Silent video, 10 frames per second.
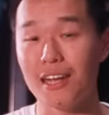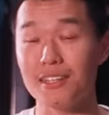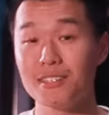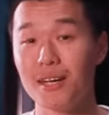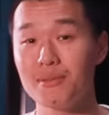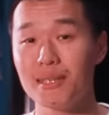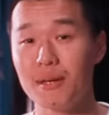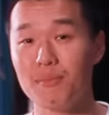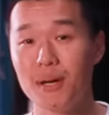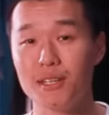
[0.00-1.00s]
then times
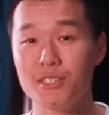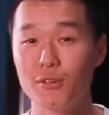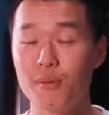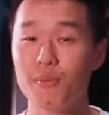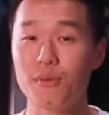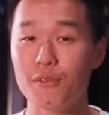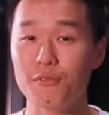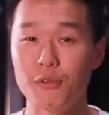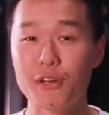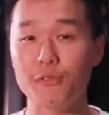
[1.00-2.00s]
that by
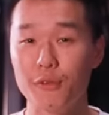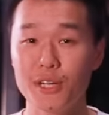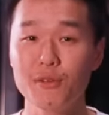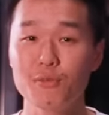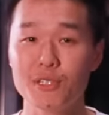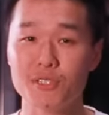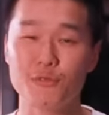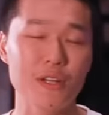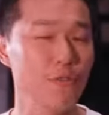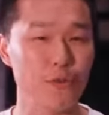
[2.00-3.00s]
0.33, which is
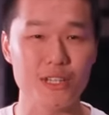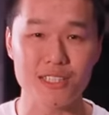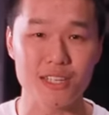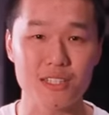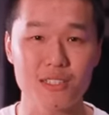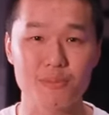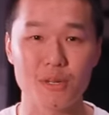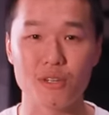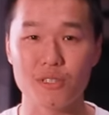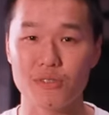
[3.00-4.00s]
33 cents
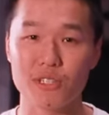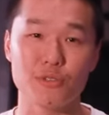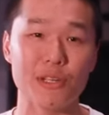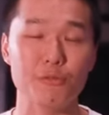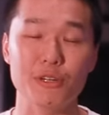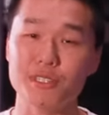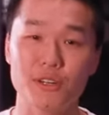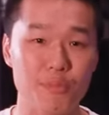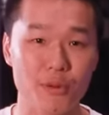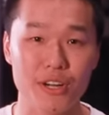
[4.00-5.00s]
because of Australian
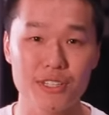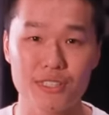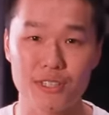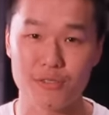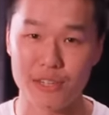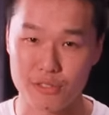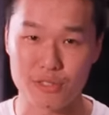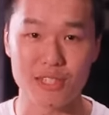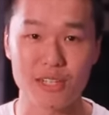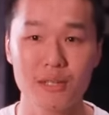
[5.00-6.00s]
retail price of
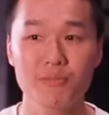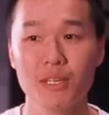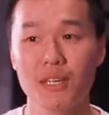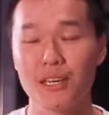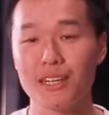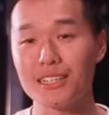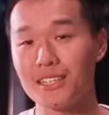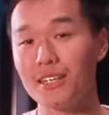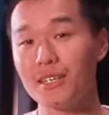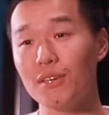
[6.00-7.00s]
electricity, and
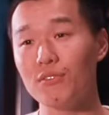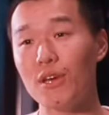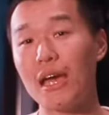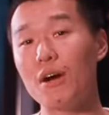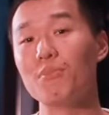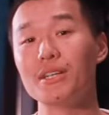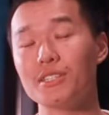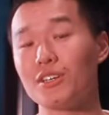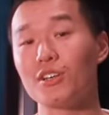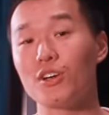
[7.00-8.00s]
that's gonna give you how
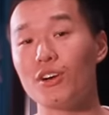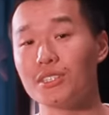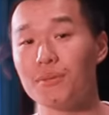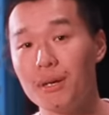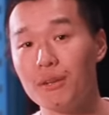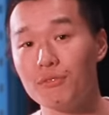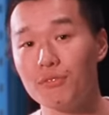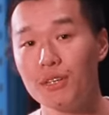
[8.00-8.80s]
much it's gonna cost a month.